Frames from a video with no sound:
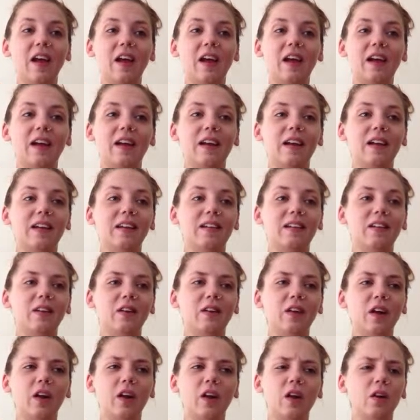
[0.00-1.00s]
And
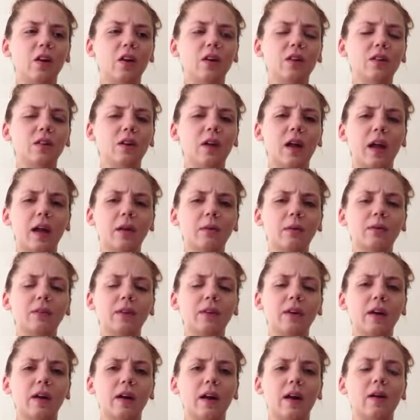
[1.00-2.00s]
they're like, oh no, it's okay, we'll
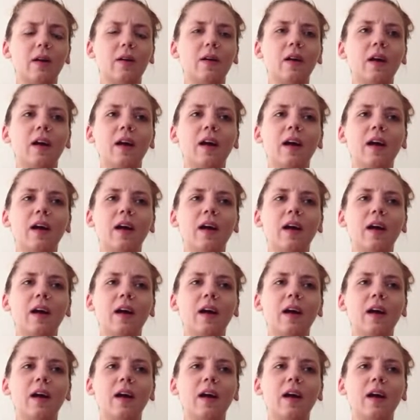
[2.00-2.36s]
figure it out.